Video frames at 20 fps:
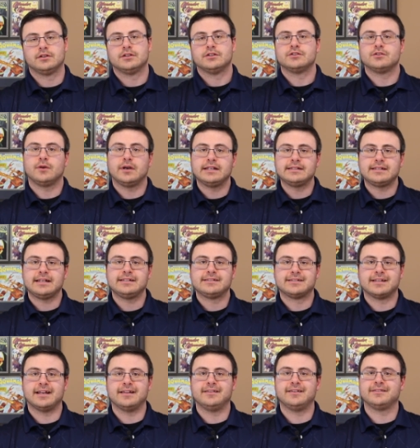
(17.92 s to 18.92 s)
So as I
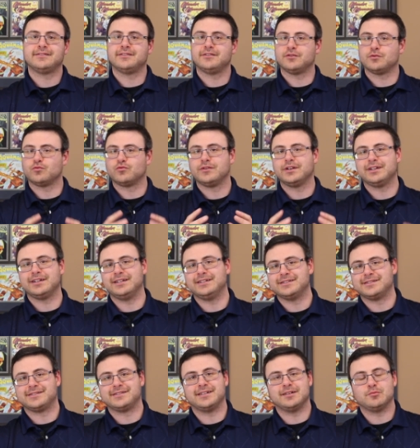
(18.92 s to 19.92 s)
said, this is a really
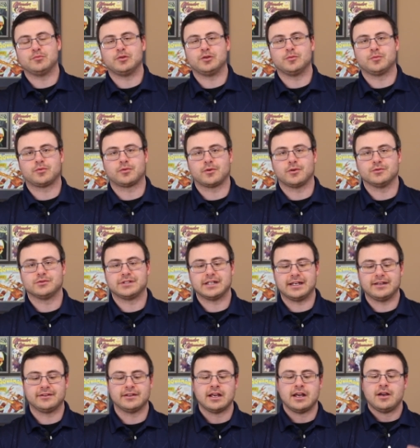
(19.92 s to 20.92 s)
simple
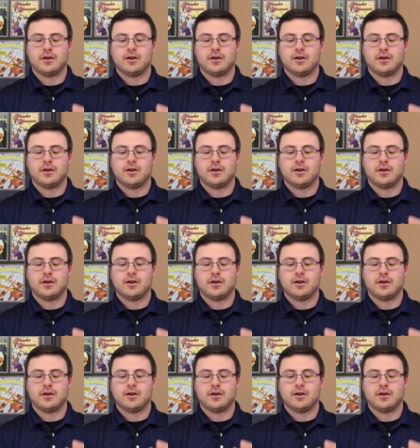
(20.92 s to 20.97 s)
process.